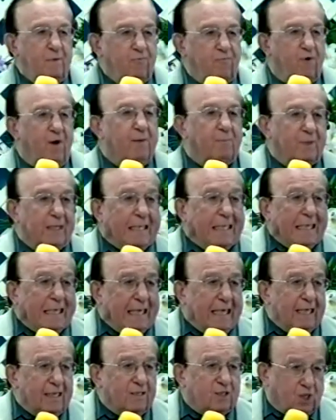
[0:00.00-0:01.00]
from
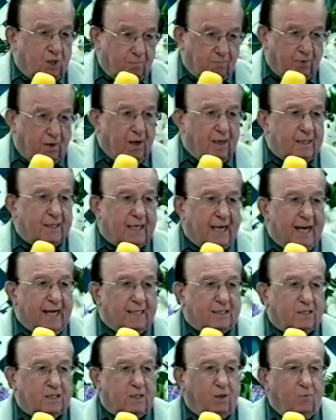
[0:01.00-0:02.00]
God to
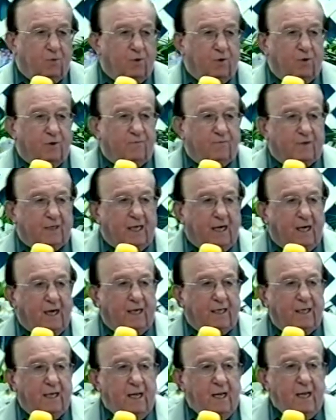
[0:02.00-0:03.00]
broadcast the word of
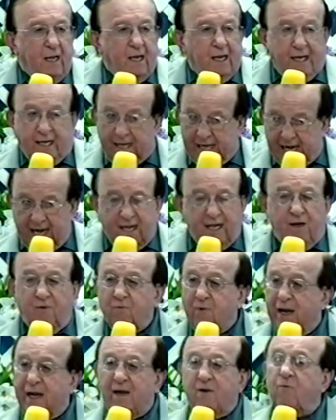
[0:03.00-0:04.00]
God in any
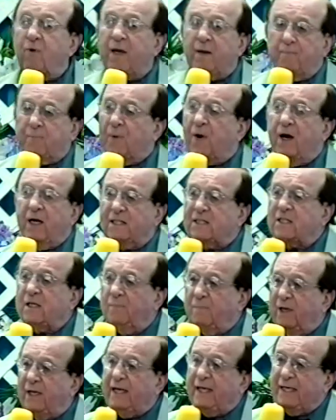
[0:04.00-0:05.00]
way we
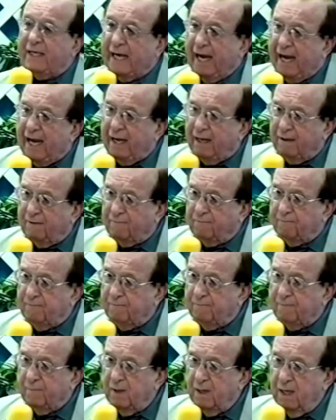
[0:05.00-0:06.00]
possibly can.
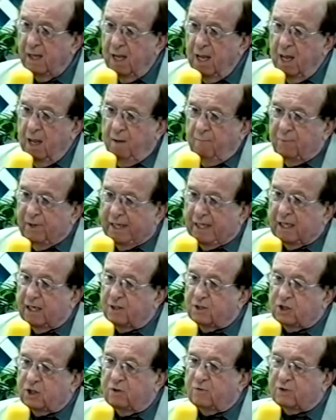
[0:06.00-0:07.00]

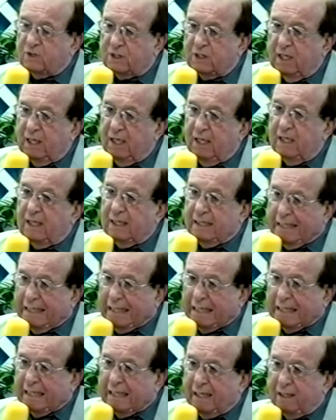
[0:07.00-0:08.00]
Because you see,
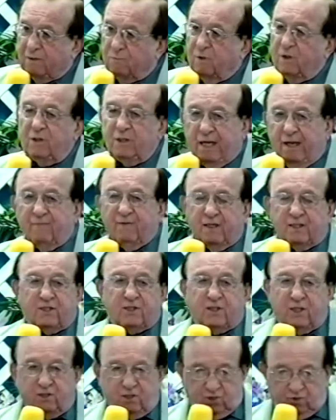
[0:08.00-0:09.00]
God will give us
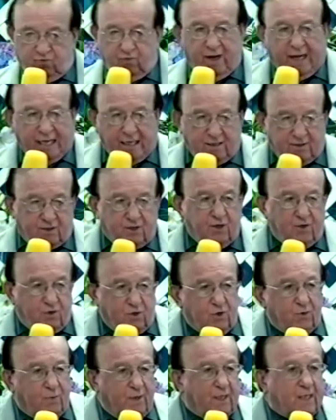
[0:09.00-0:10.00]
the strength to
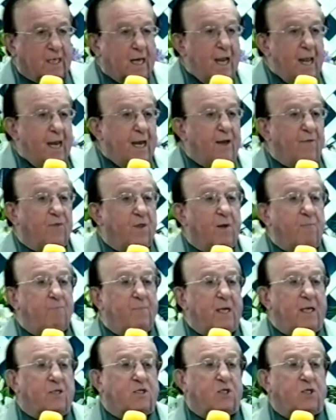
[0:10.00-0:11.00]
do it in the
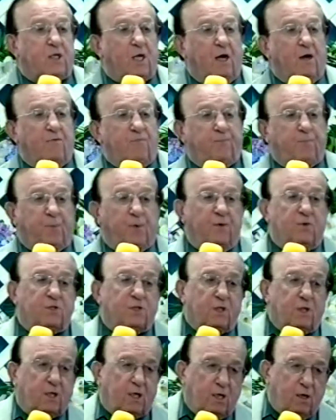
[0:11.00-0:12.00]
midst of
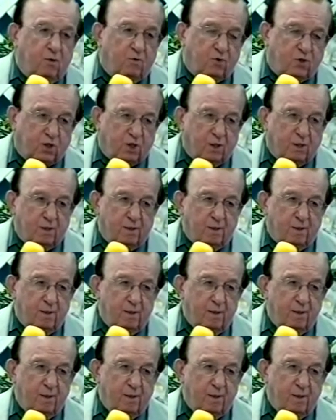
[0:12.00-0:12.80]
persecution.